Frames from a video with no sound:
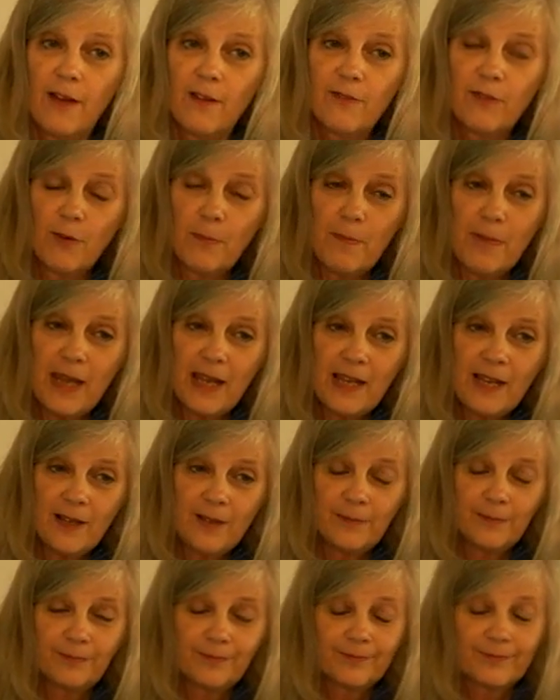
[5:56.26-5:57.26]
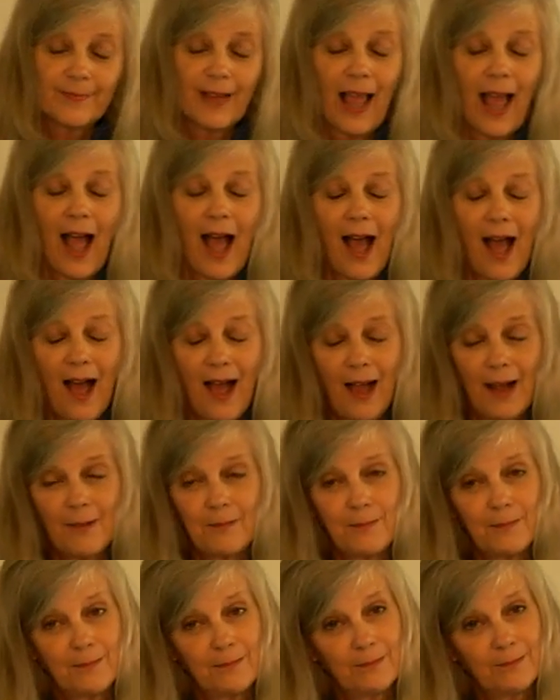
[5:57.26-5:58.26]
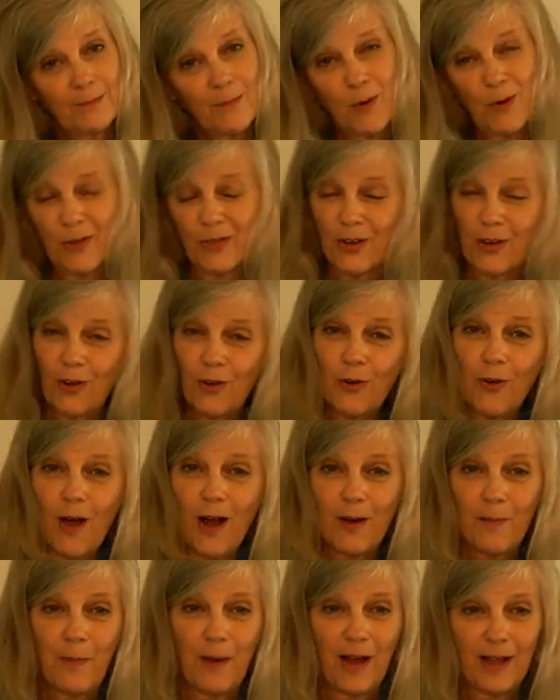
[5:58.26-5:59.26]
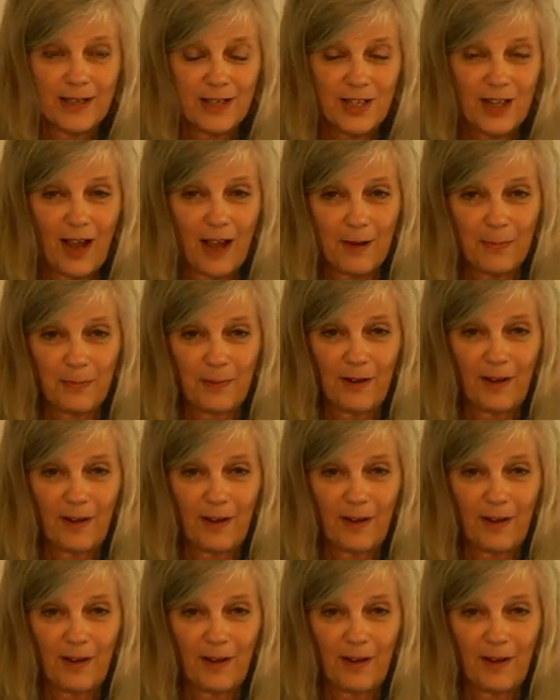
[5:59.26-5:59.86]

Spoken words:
For me, I'm more the crock pot type